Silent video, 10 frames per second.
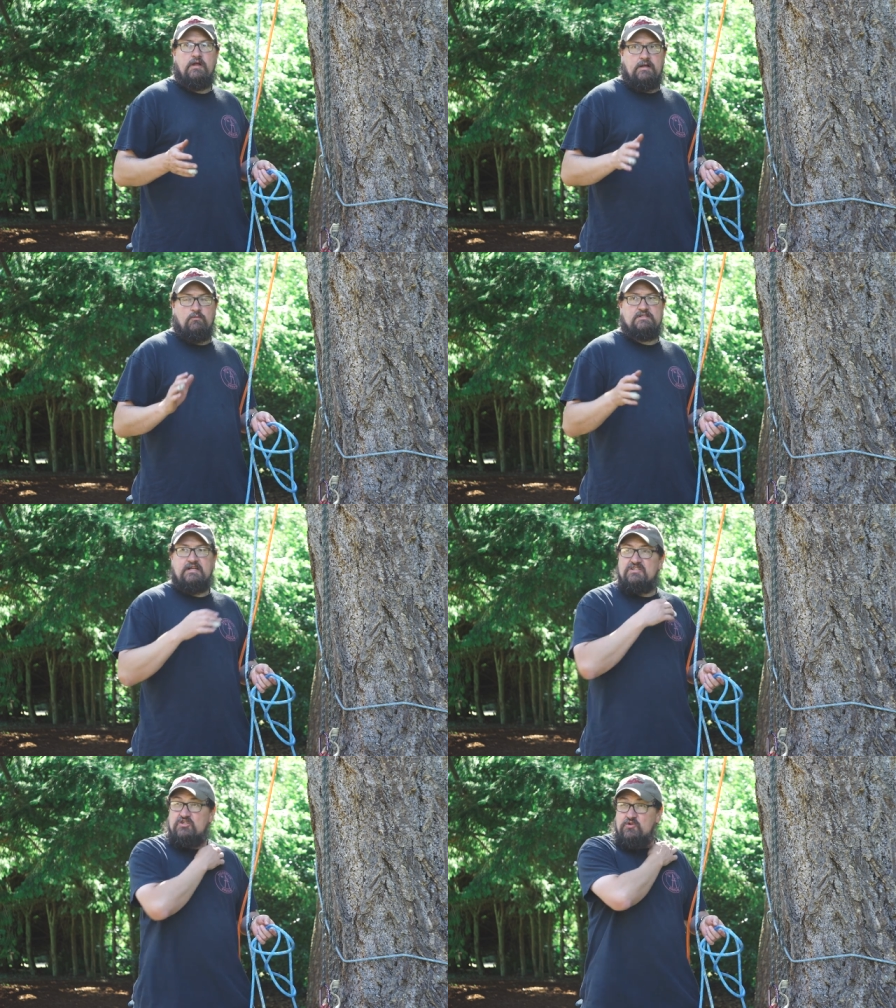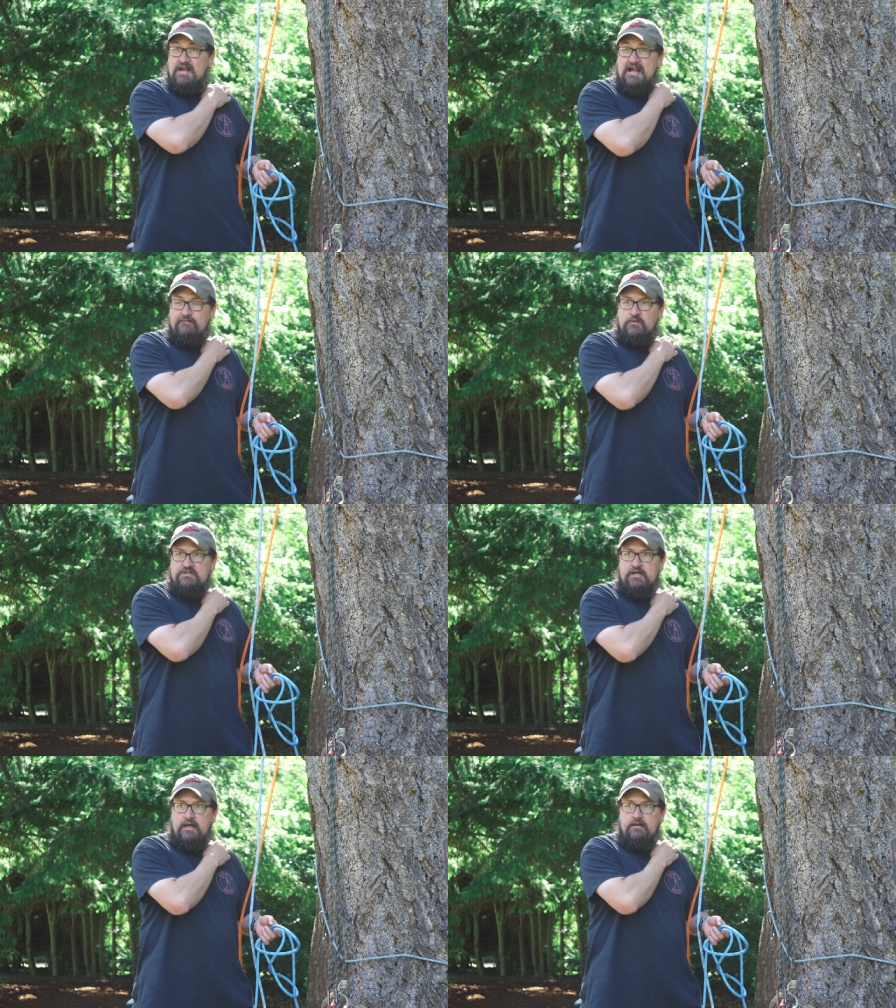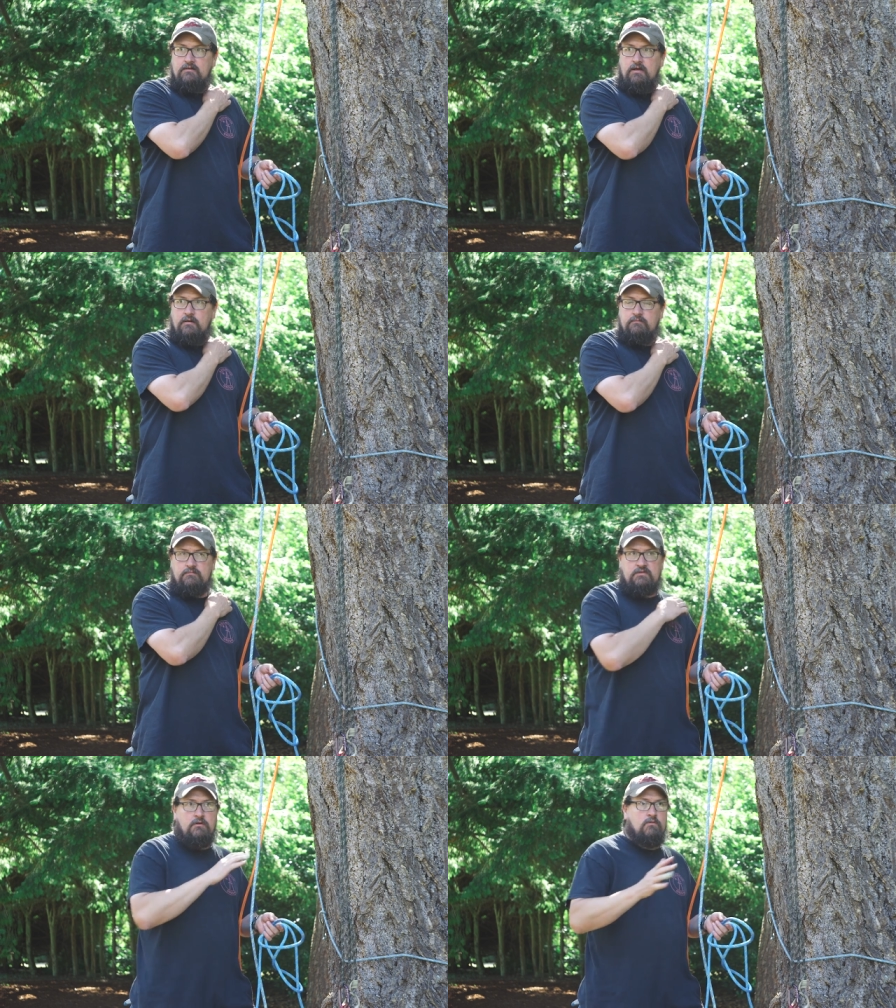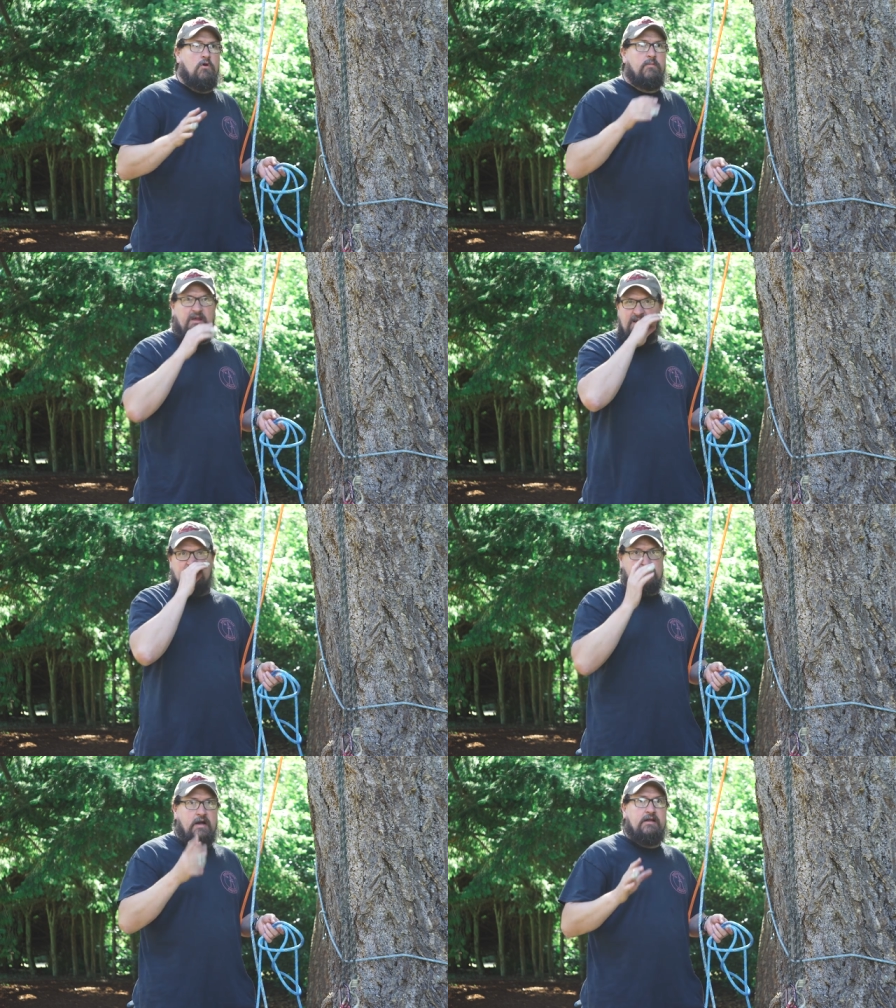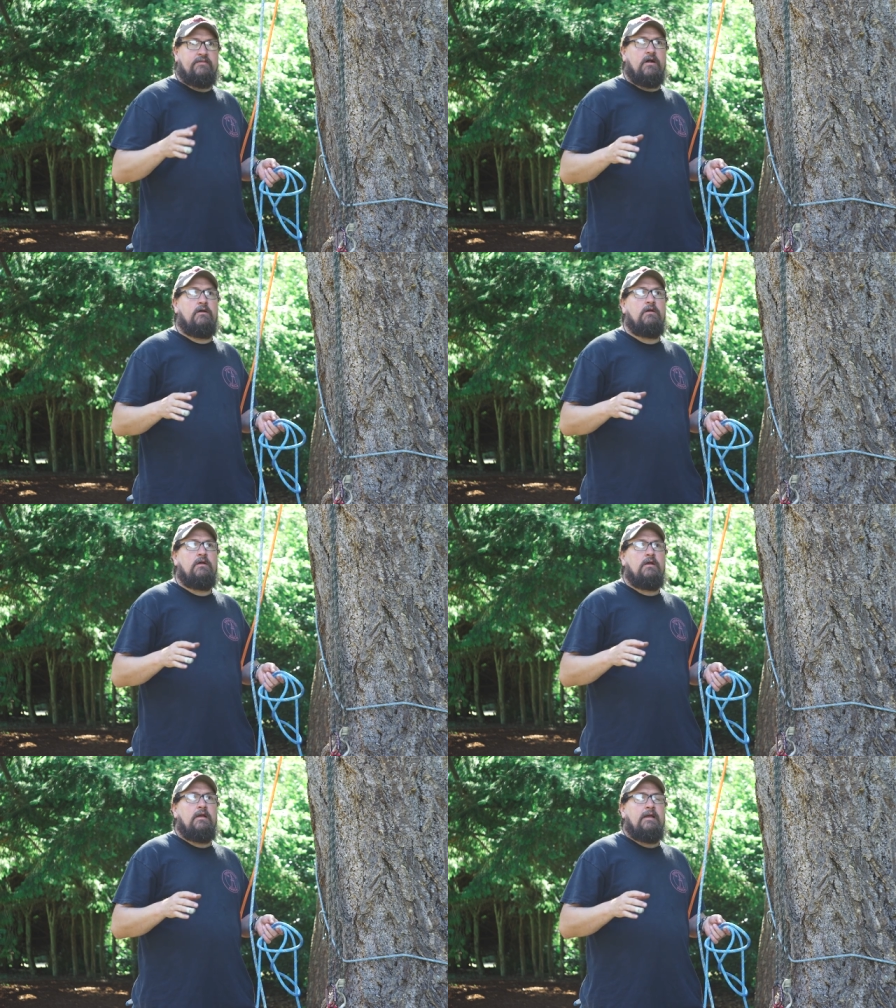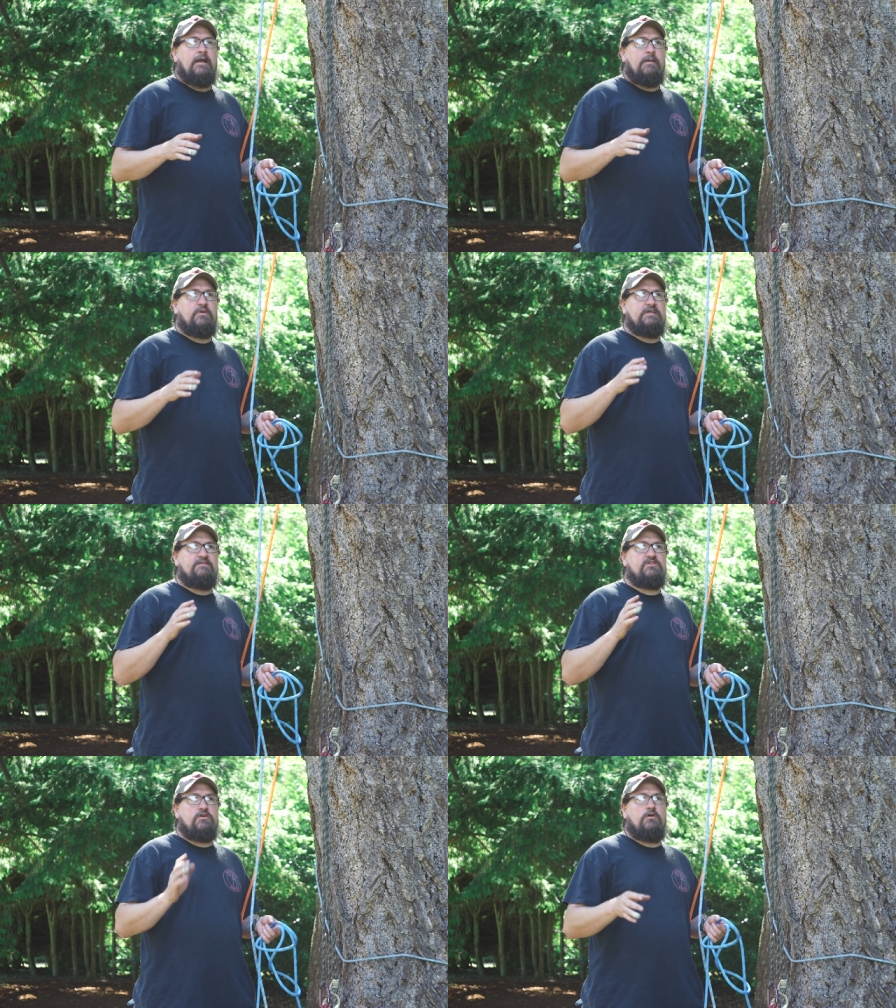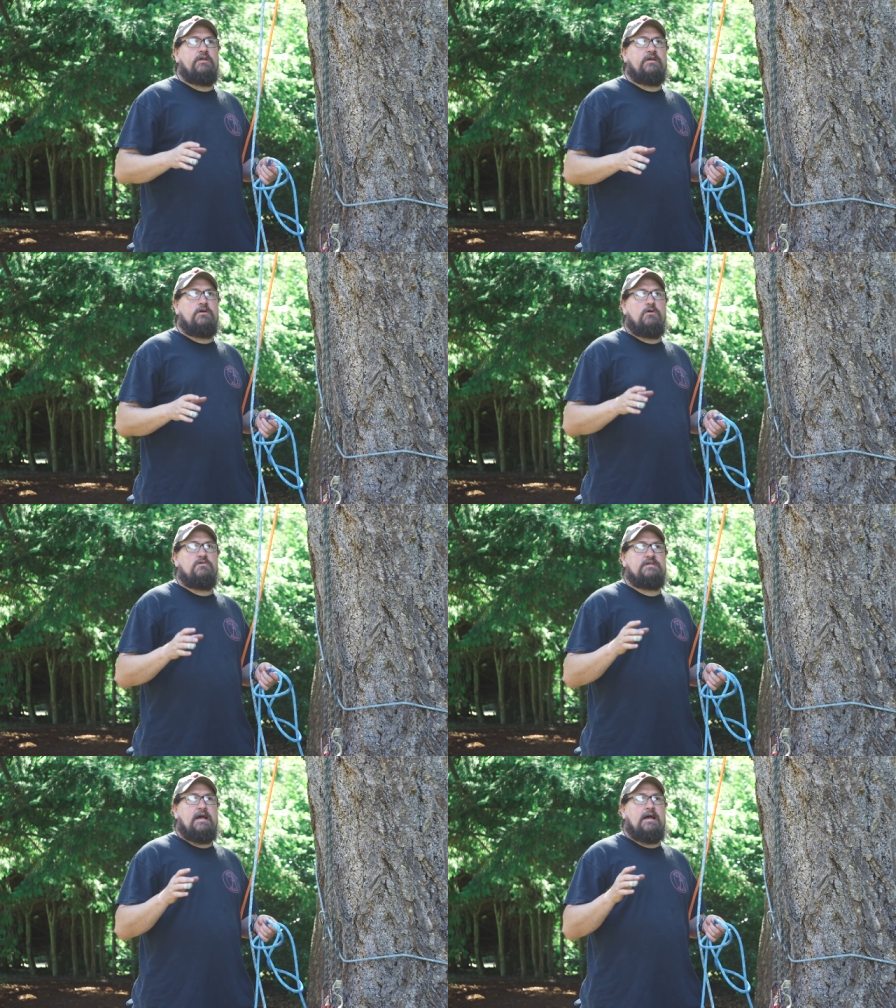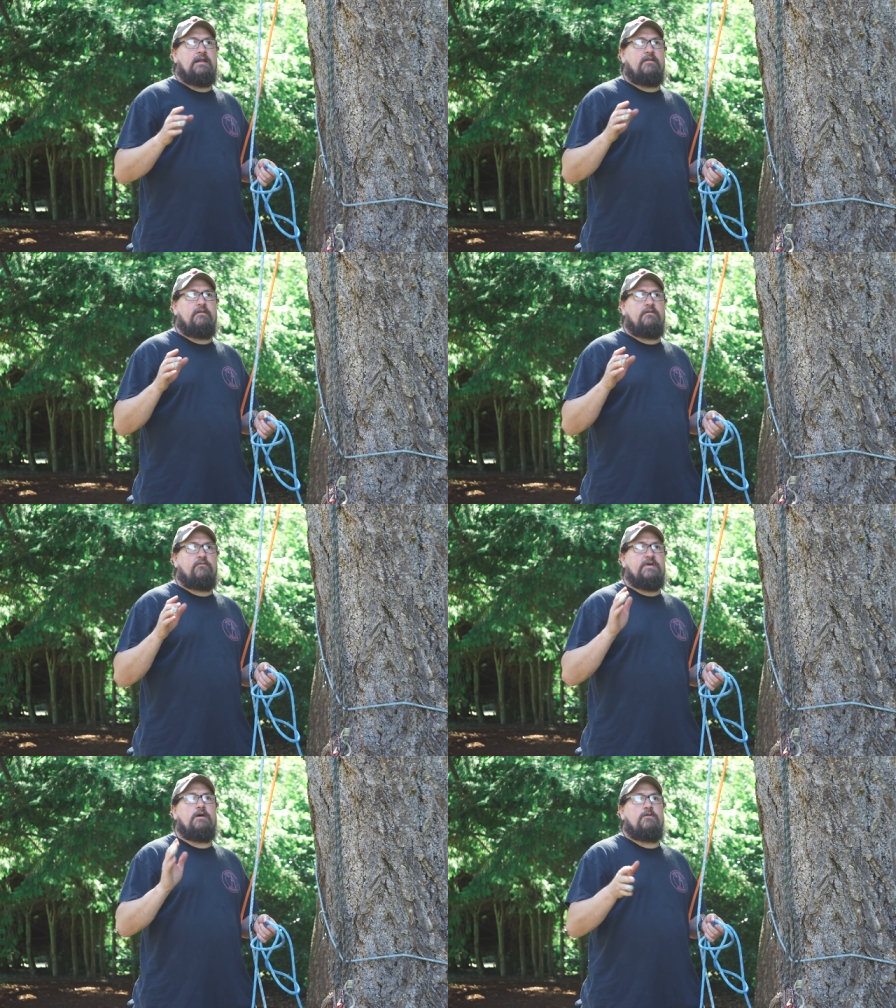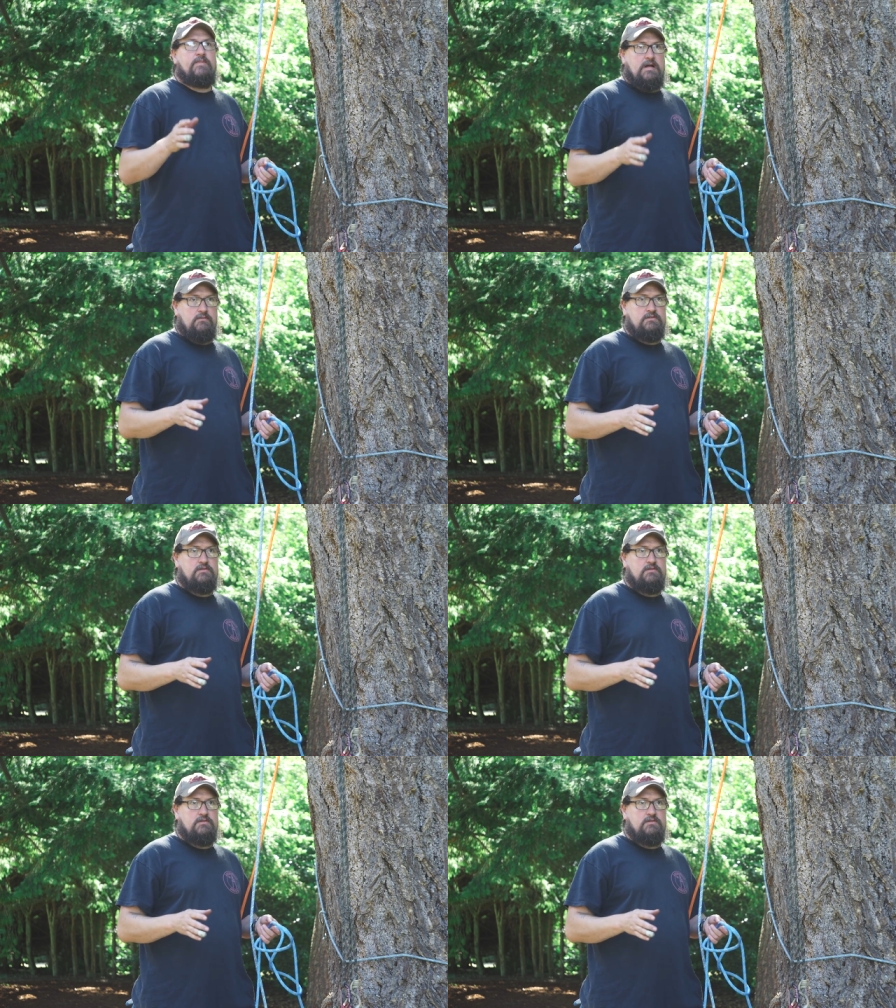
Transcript: I want to say it's two and a half percent. Um, don't quote me on that, but it's right in there. And I believe Sterling goes at 300 pounds.